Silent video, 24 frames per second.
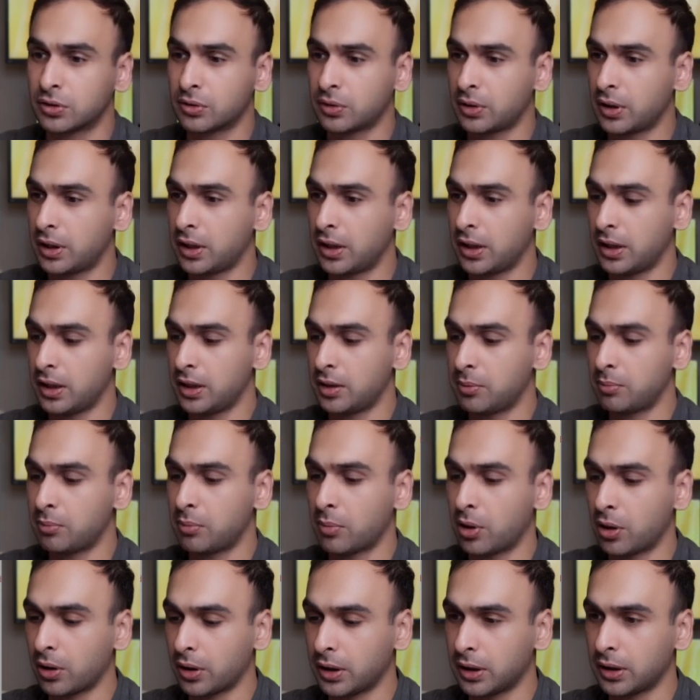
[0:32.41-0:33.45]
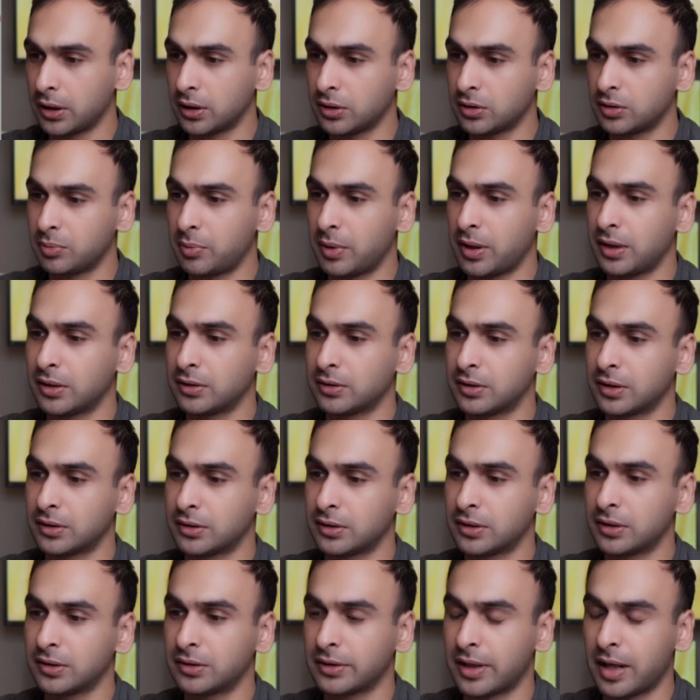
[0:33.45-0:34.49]
create a marketing space as
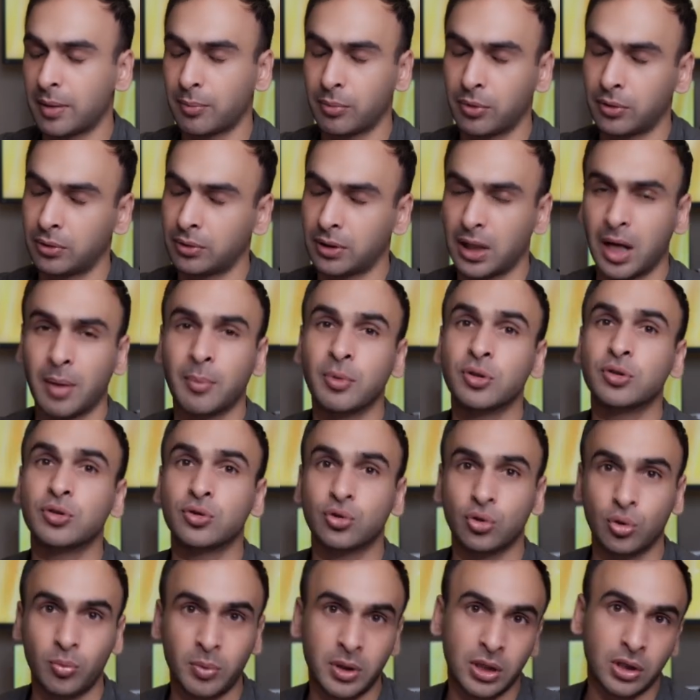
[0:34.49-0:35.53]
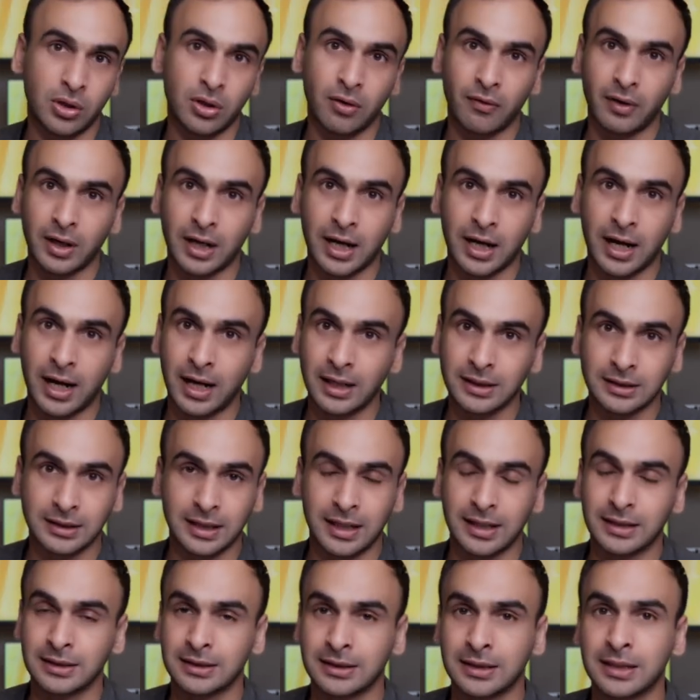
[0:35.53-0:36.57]
an example. I'm assuming you have a
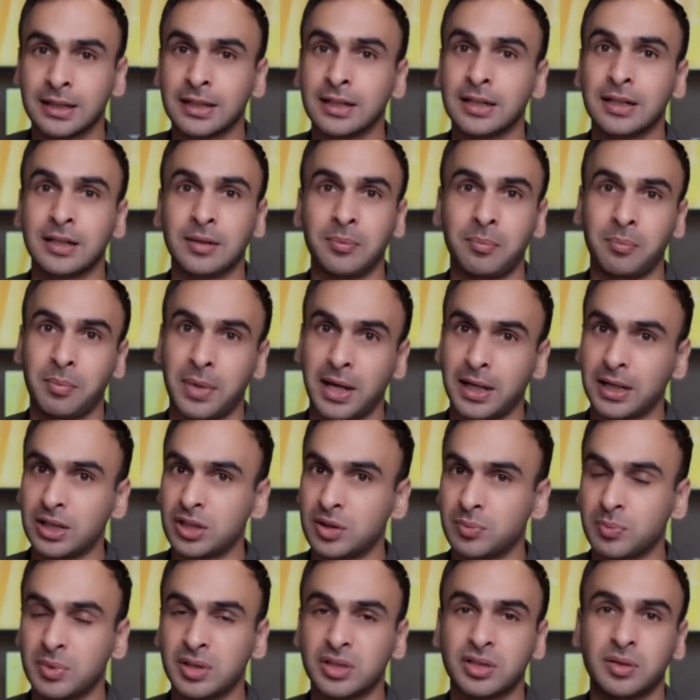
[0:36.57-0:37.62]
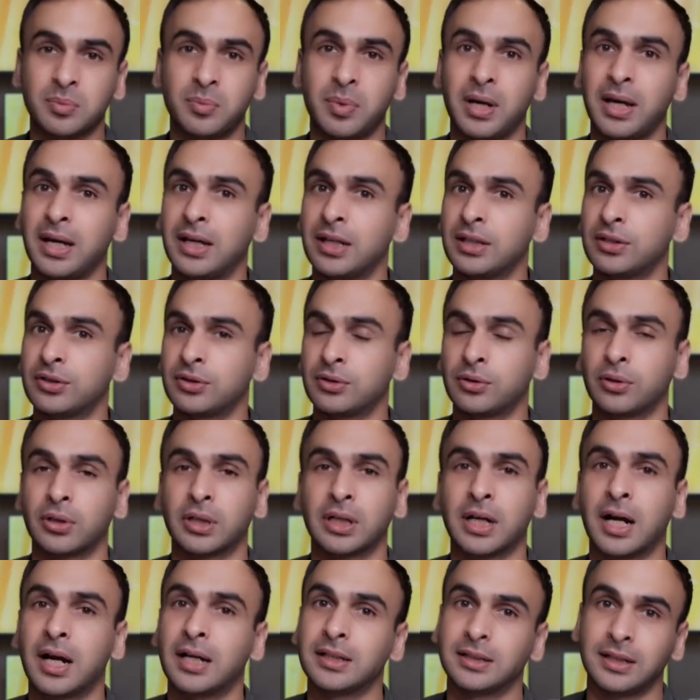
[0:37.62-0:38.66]
content management space or a
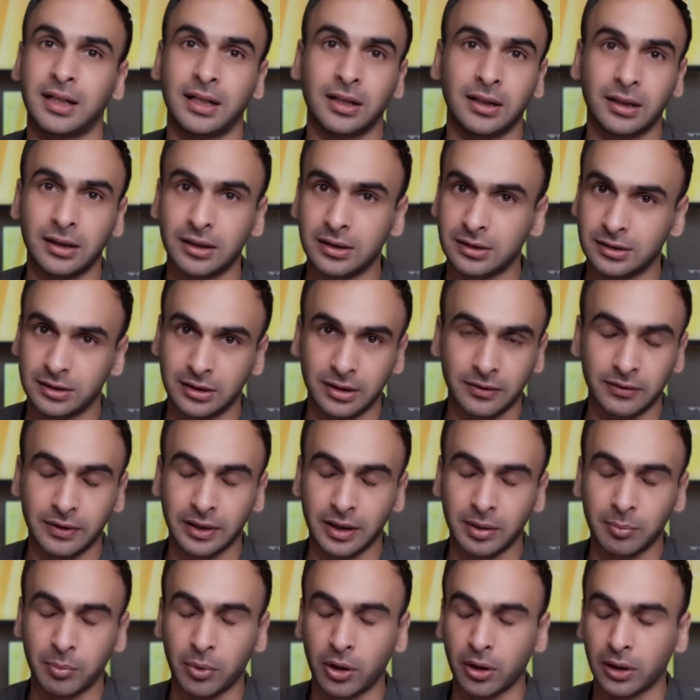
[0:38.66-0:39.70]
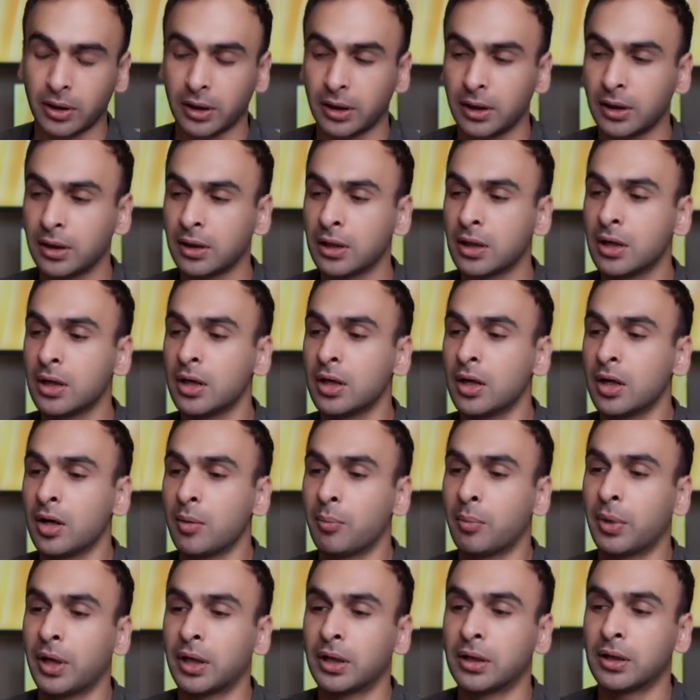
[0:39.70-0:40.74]
content list living in marketing,
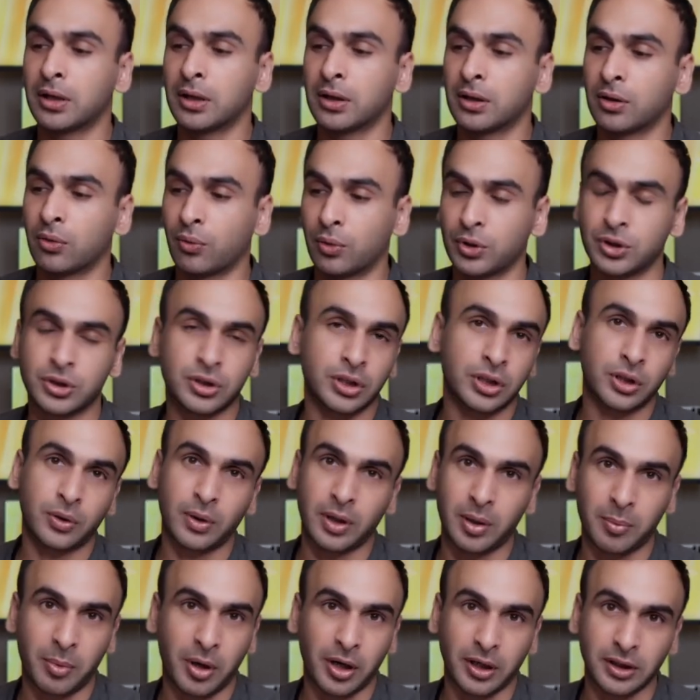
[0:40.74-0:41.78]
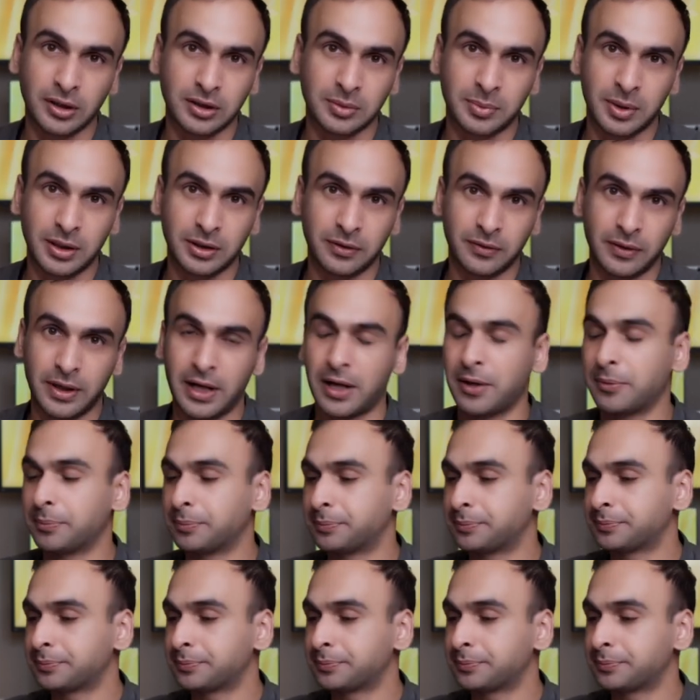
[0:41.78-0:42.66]
but we're just going to create a marketing space for now.